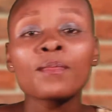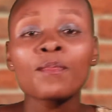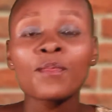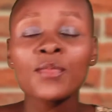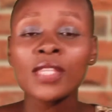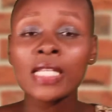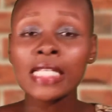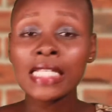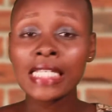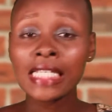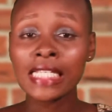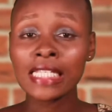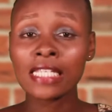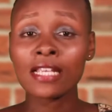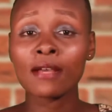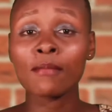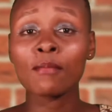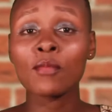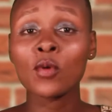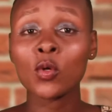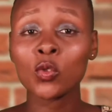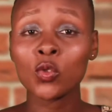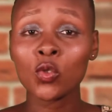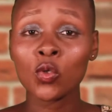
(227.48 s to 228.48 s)
this is a
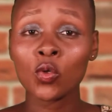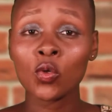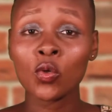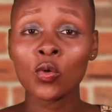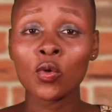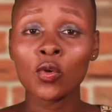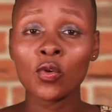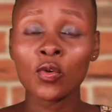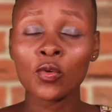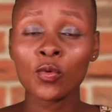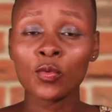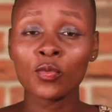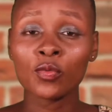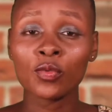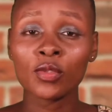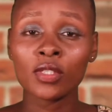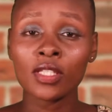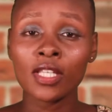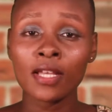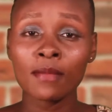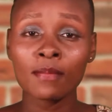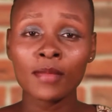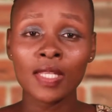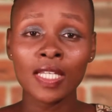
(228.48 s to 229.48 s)
bottle of
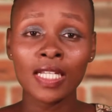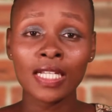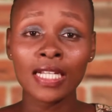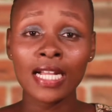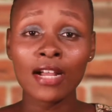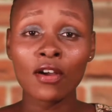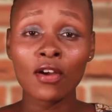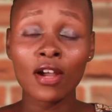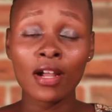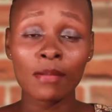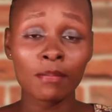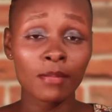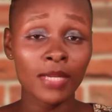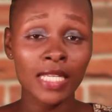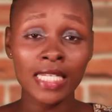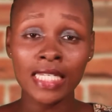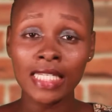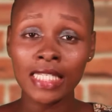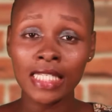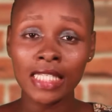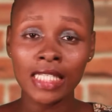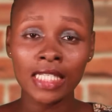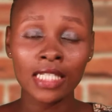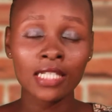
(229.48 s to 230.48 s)
something, a
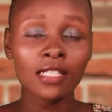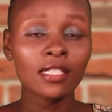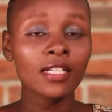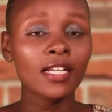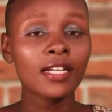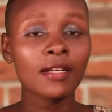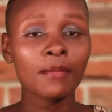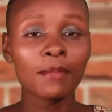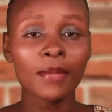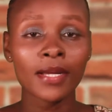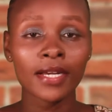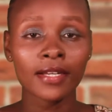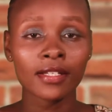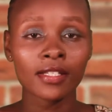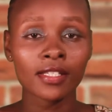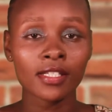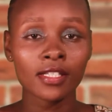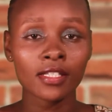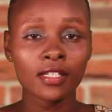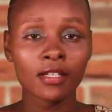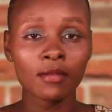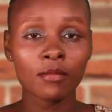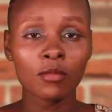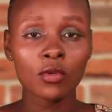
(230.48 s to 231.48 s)
medicine like
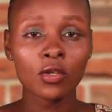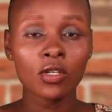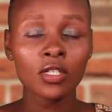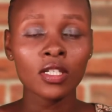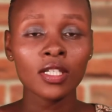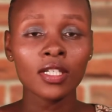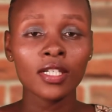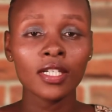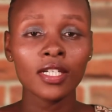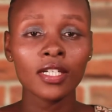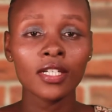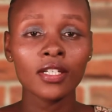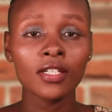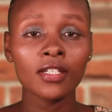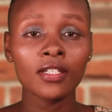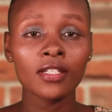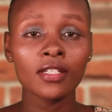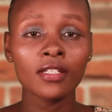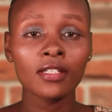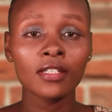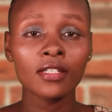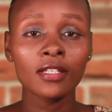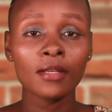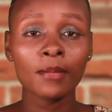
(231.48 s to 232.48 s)
paracetamol, and
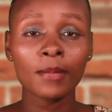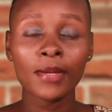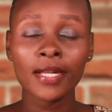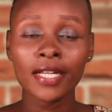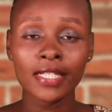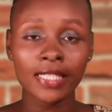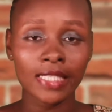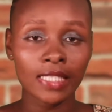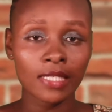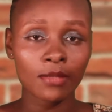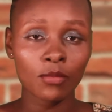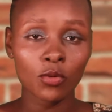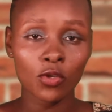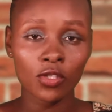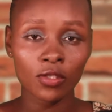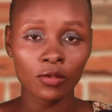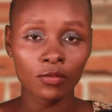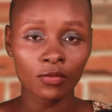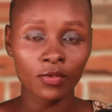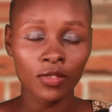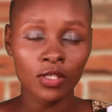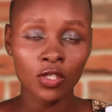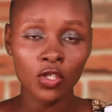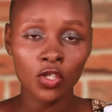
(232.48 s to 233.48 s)
the paracetamol is
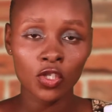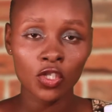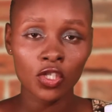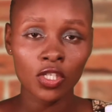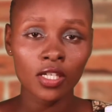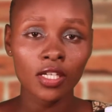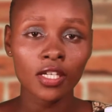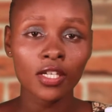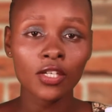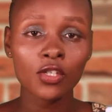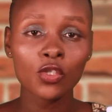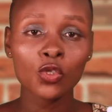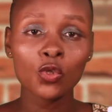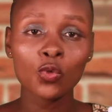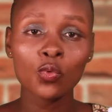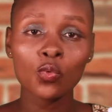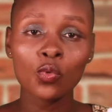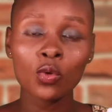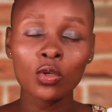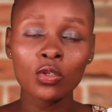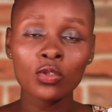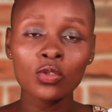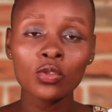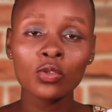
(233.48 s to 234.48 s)
finished and you
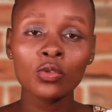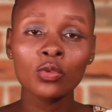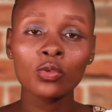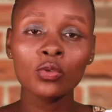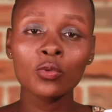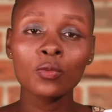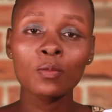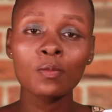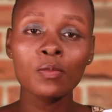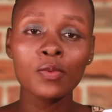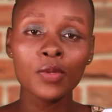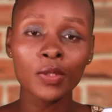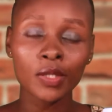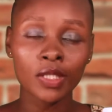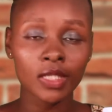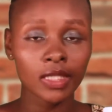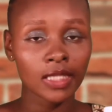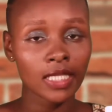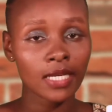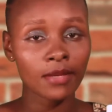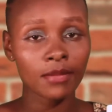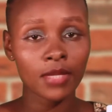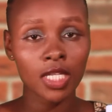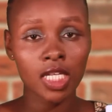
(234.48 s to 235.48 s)
want to put
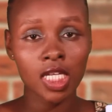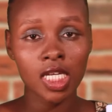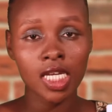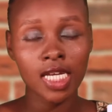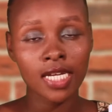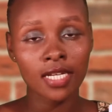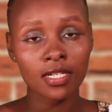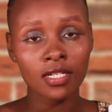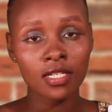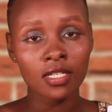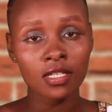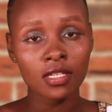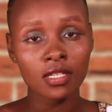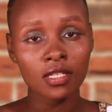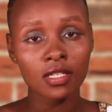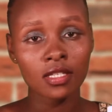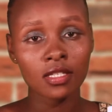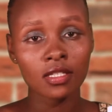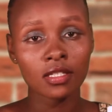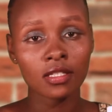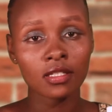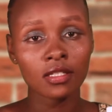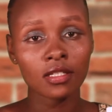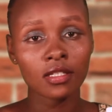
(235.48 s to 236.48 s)
something else
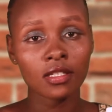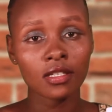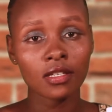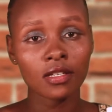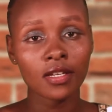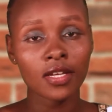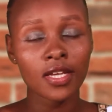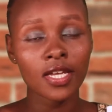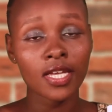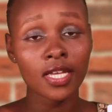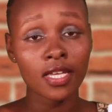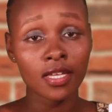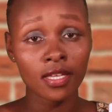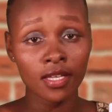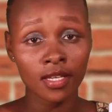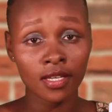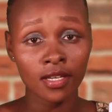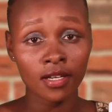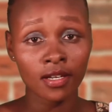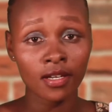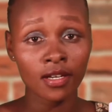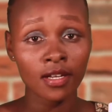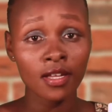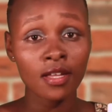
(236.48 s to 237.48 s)

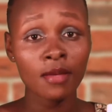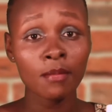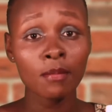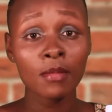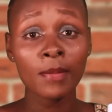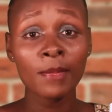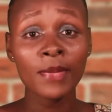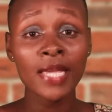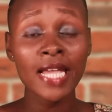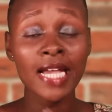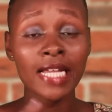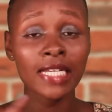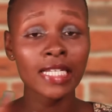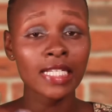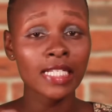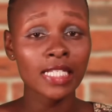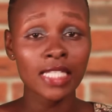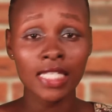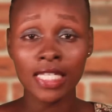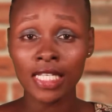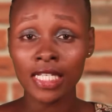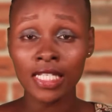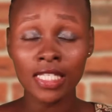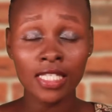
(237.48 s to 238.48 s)
here, maybe an
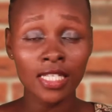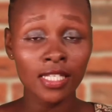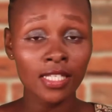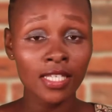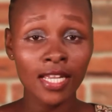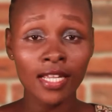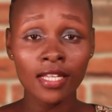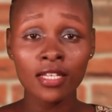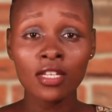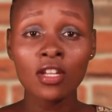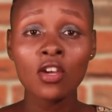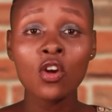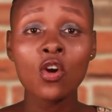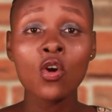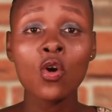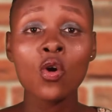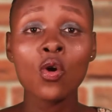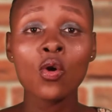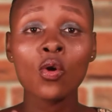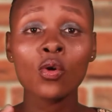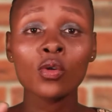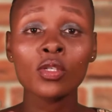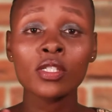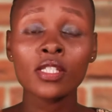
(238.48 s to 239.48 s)
insecticide
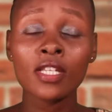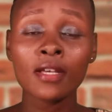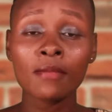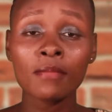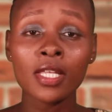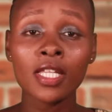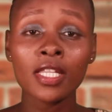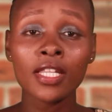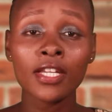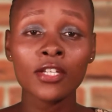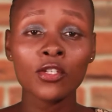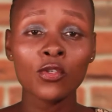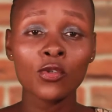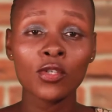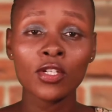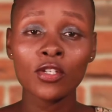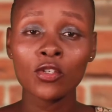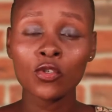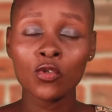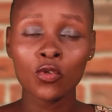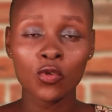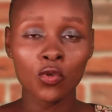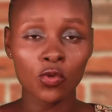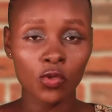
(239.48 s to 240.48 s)
or something that you
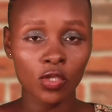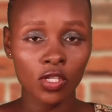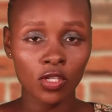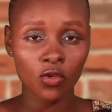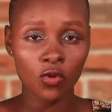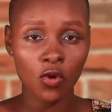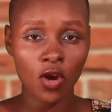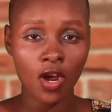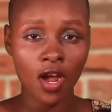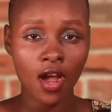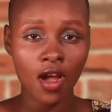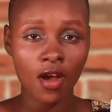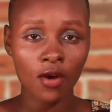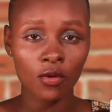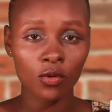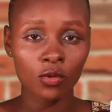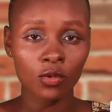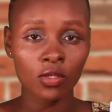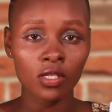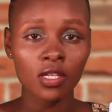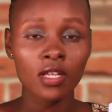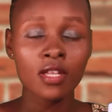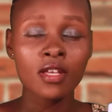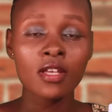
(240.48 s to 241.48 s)
need to use your
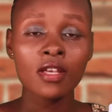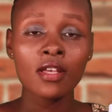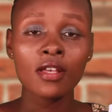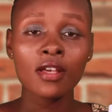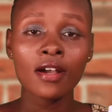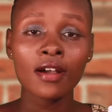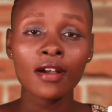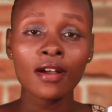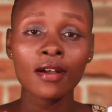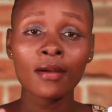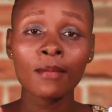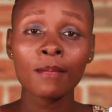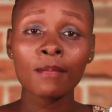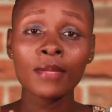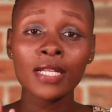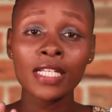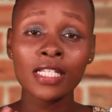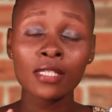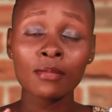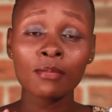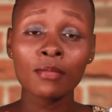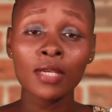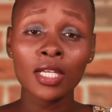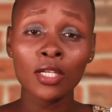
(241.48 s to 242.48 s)
house.
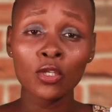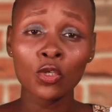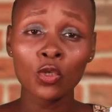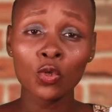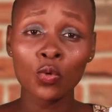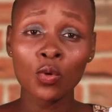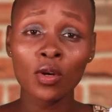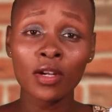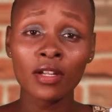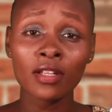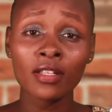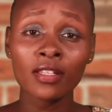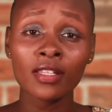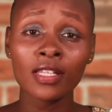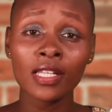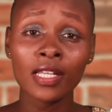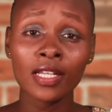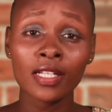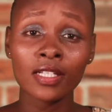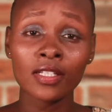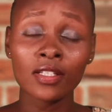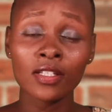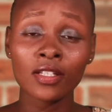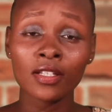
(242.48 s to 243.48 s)
Please make sure
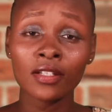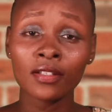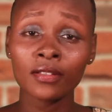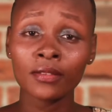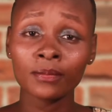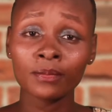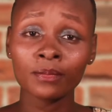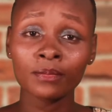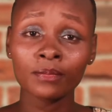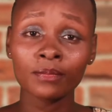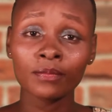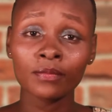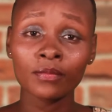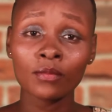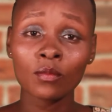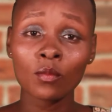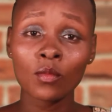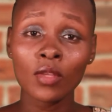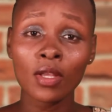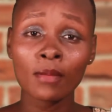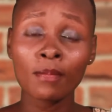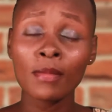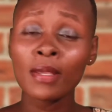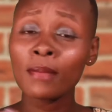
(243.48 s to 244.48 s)
that
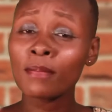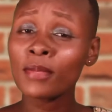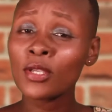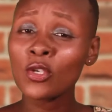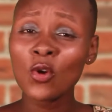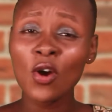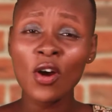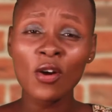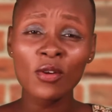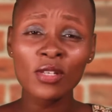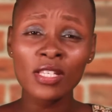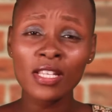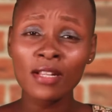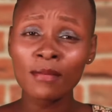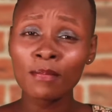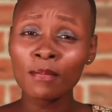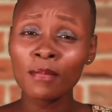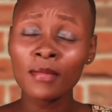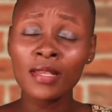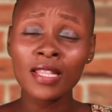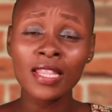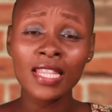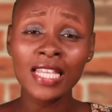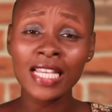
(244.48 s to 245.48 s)
maybe your househelp
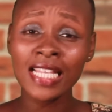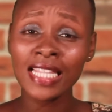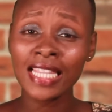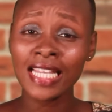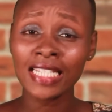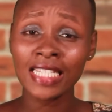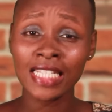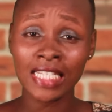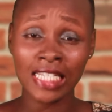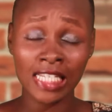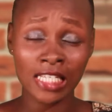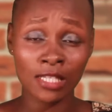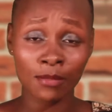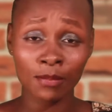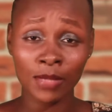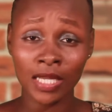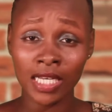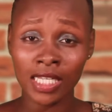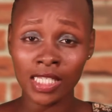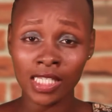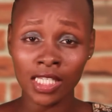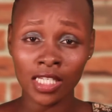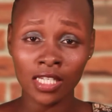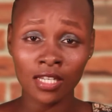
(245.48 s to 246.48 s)
may think that it is
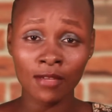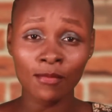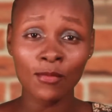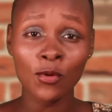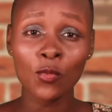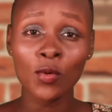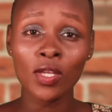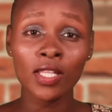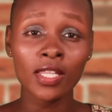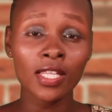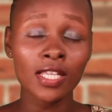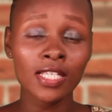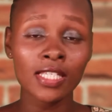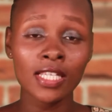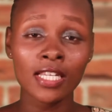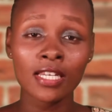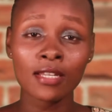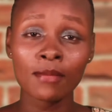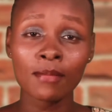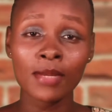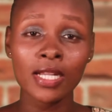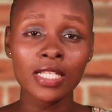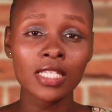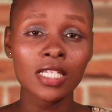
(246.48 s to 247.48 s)
paracetamol when there's an
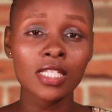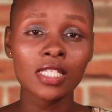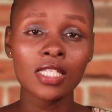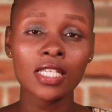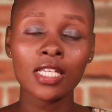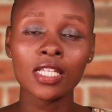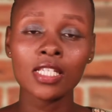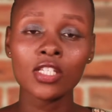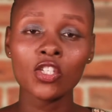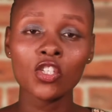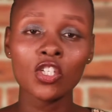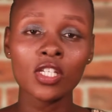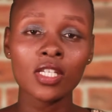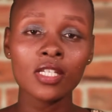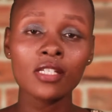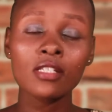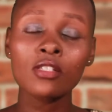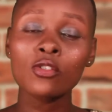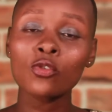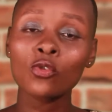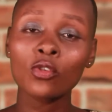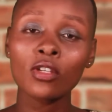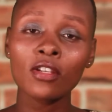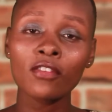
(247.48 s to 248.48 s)
emergency and she
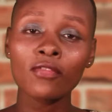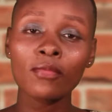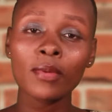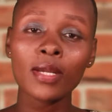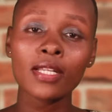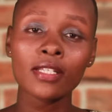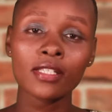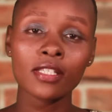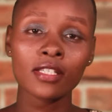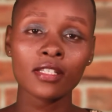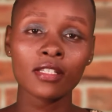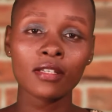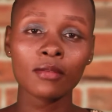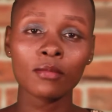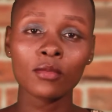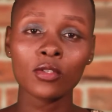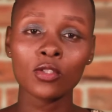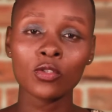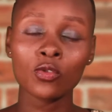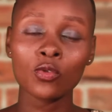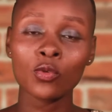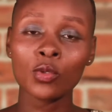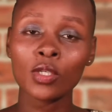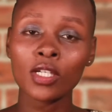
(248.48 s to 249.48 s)
needs to give
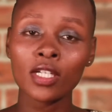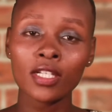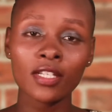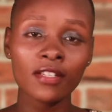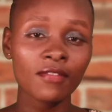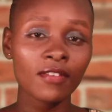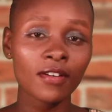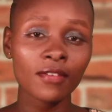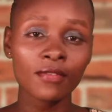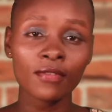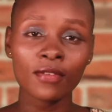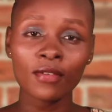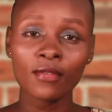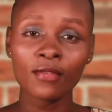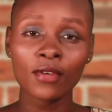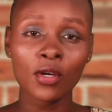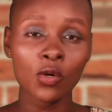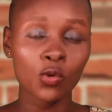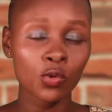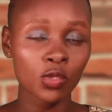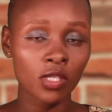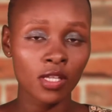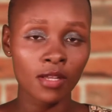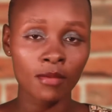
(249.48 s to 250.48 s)
paracetamol to relieve a fever
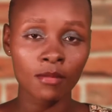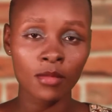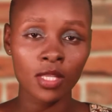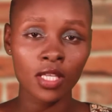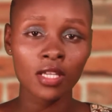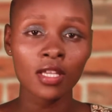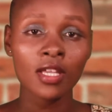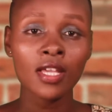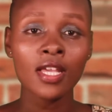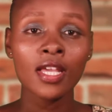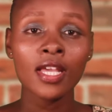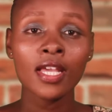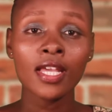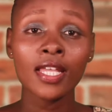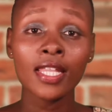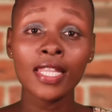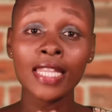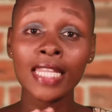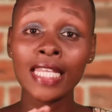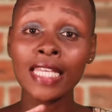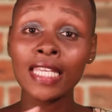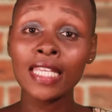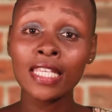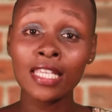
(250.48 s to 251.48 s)
or something,
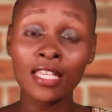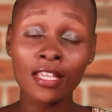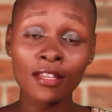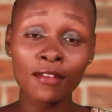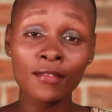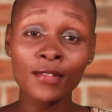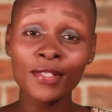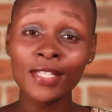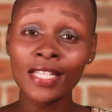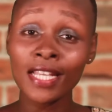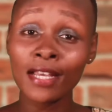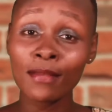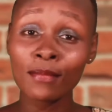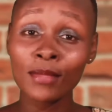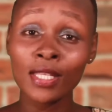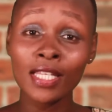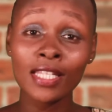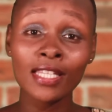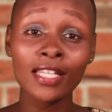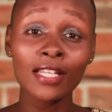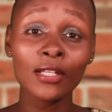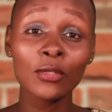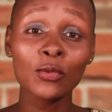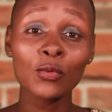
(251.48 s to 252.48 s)
and they give
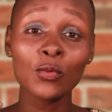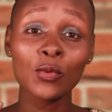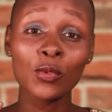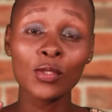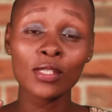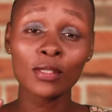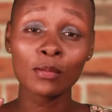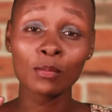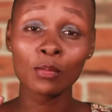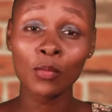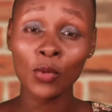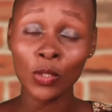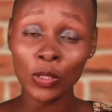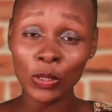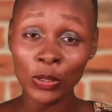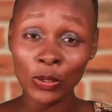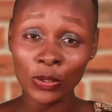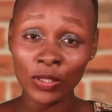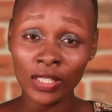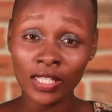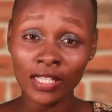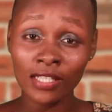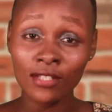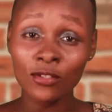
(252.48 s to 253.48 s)
something that was
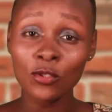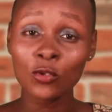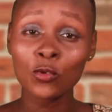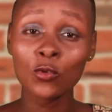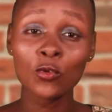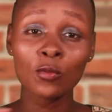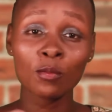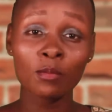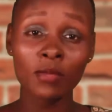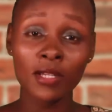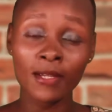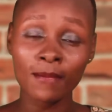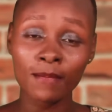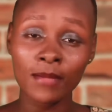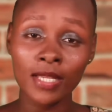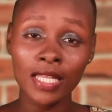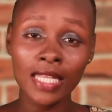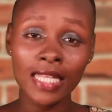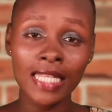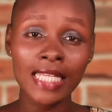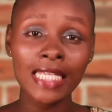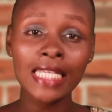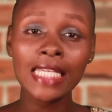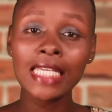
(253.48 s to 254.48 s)
poisonous to your baby
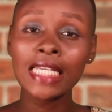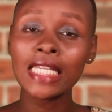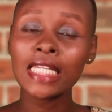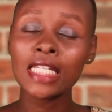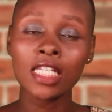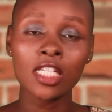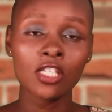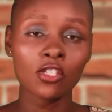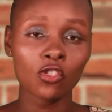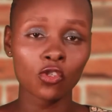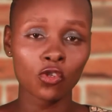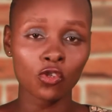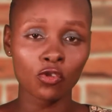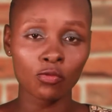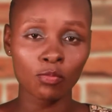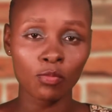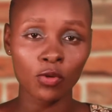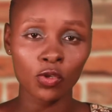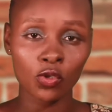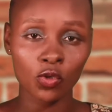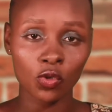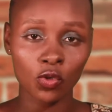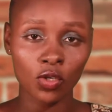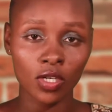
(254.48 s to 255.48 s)
thinking it is not
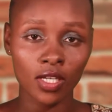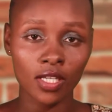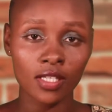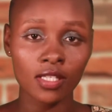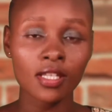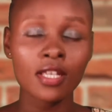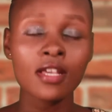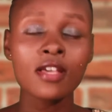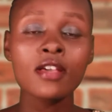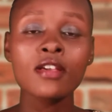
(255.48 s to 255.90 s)
poisonous.